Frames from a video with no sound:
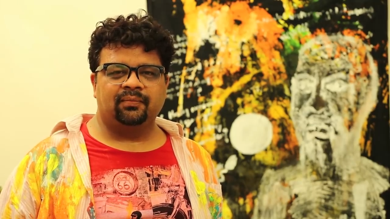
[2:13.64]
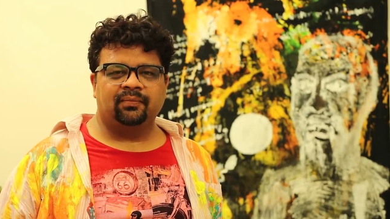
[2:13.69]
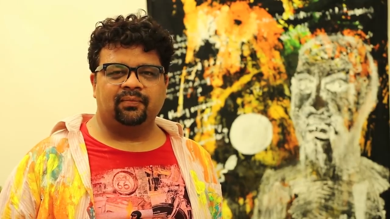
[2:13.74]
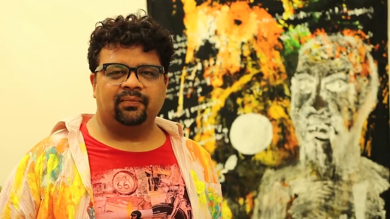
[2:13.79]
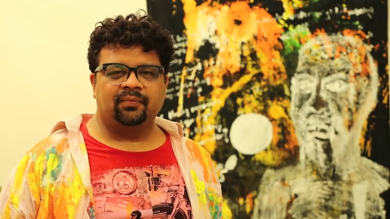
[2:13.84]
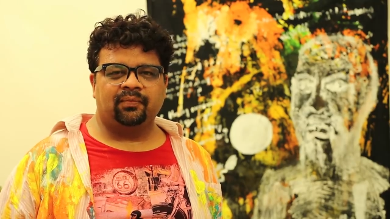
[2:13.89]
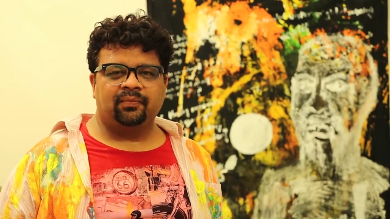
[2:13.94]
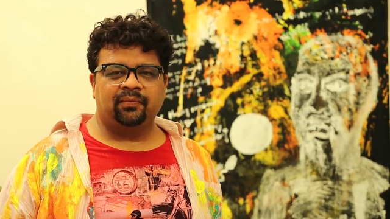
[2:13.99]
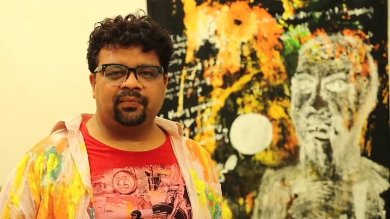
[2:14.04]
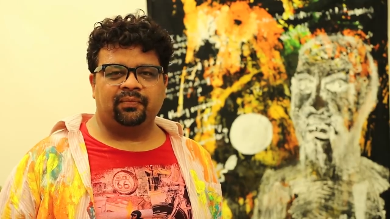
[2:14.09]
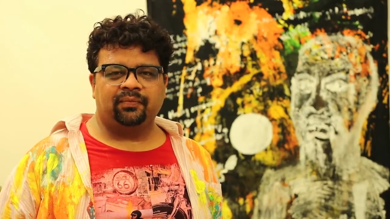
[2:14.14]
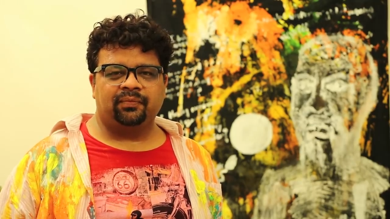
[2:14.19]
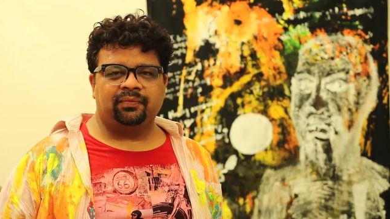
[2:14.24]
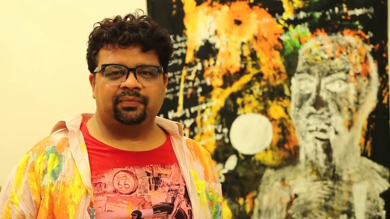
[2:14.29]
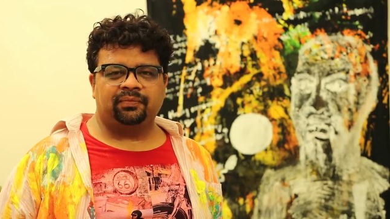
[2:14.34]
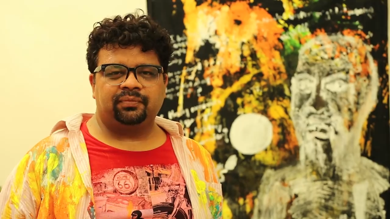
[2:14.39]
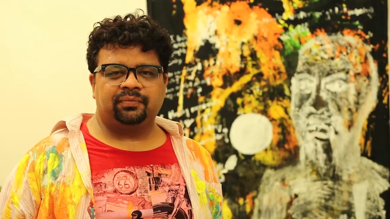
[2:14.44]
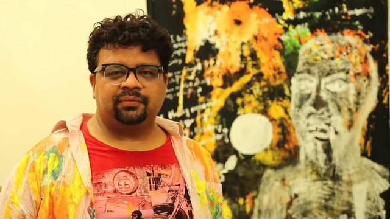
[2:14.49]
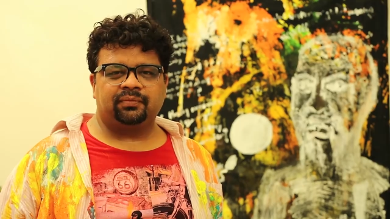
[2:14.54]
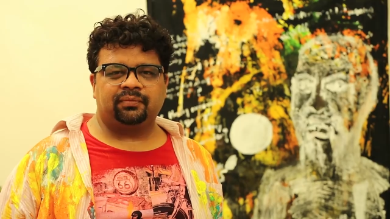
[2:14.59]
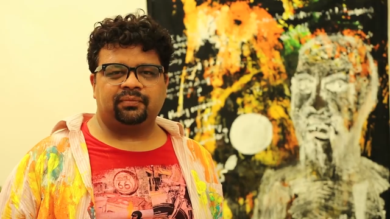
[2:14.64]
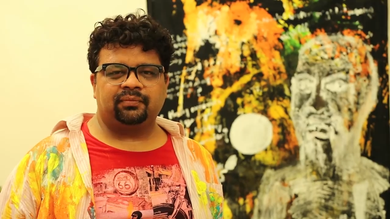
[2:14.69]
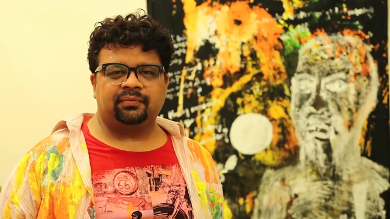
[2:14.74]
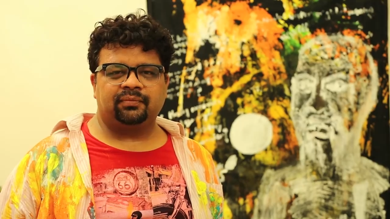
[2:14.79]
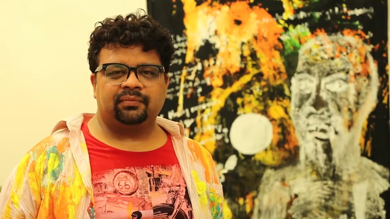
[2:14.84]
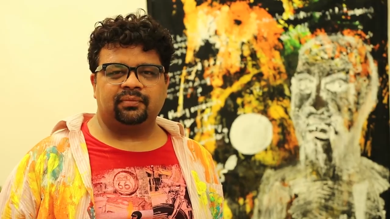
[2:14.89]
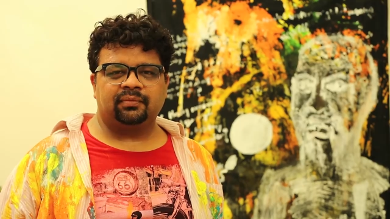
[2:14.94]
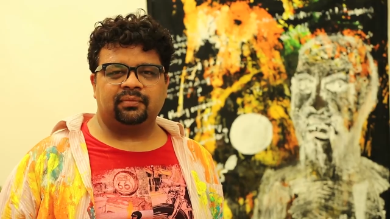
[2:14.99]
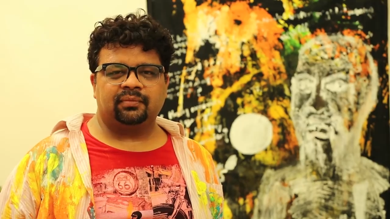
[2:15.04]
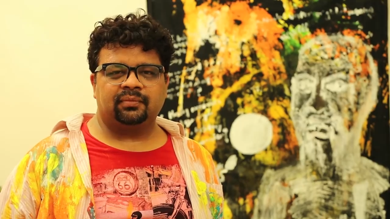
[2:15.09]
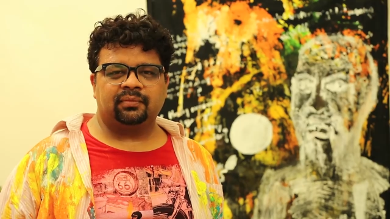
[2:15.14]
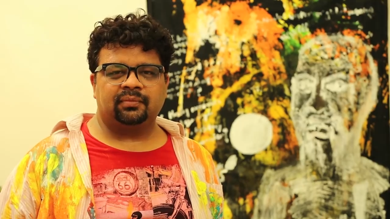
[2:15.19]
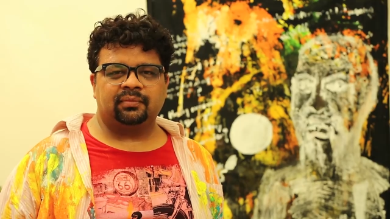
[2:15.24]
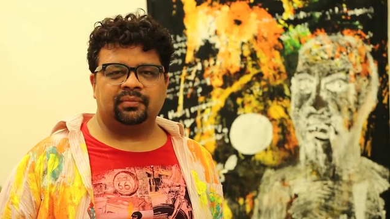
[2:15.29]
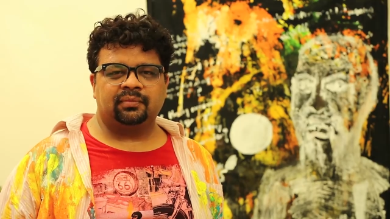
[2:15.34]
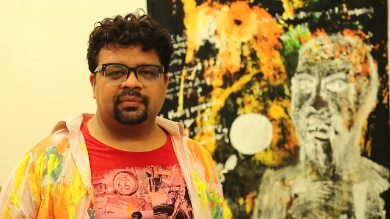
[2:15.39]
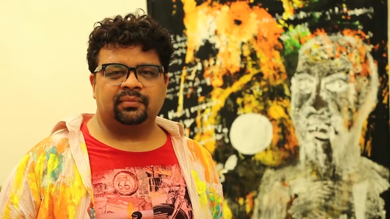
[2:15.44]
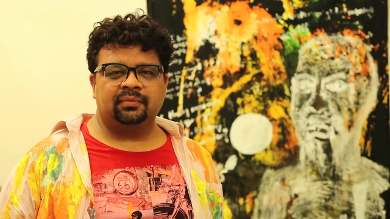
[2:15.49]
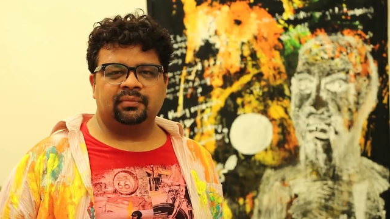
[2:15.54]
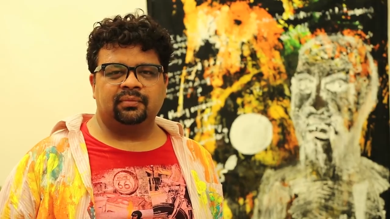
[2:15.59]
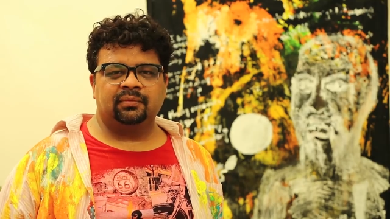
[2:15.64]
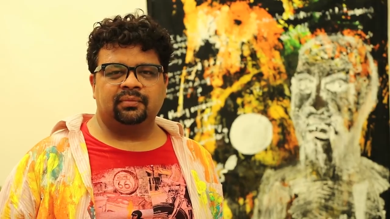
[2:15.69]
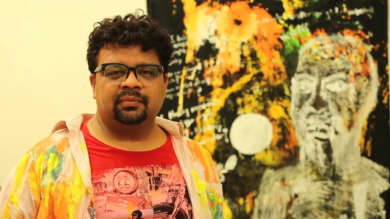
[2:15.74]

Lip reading: Nothing is said.